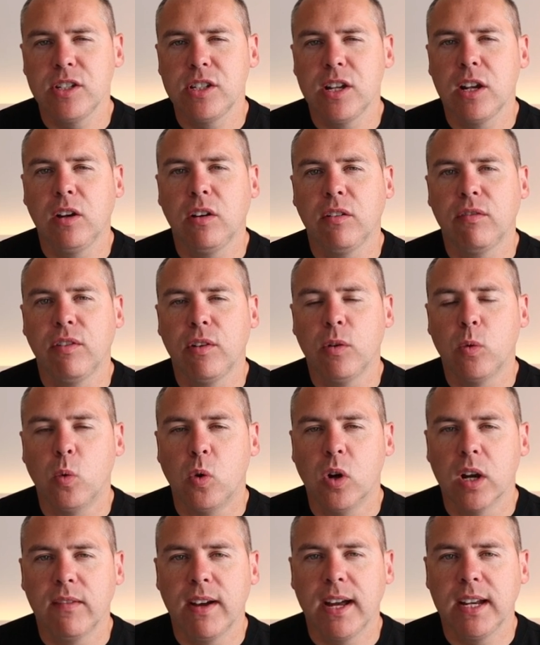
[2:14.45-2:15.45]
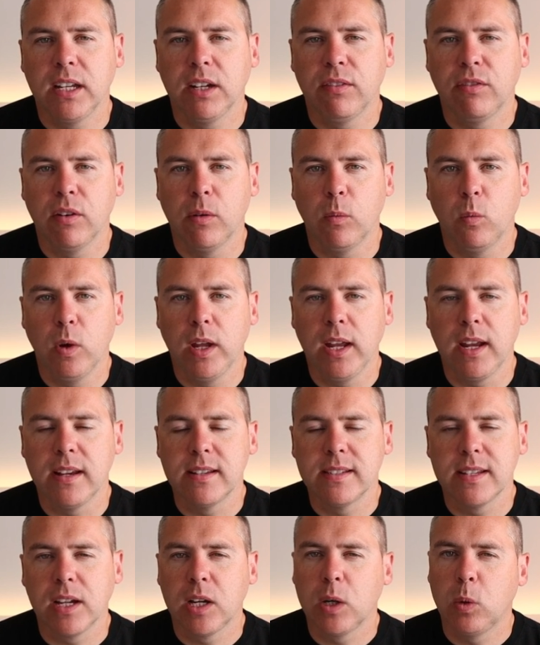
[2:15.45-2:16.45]
to look through all of our different
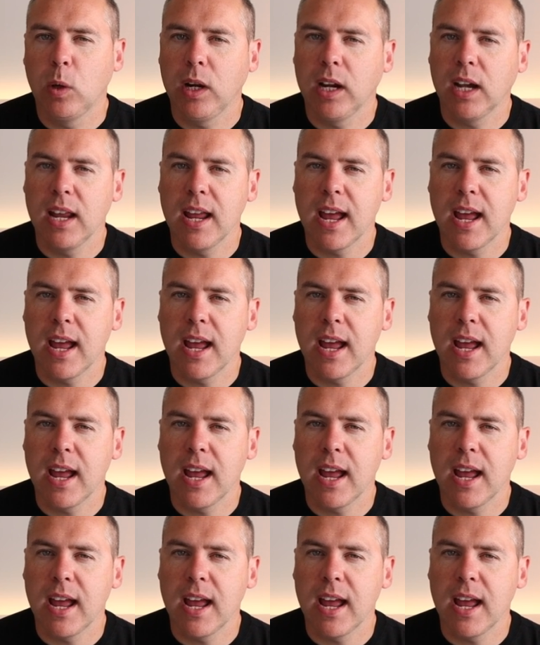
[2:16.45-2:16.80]
weeks and quickly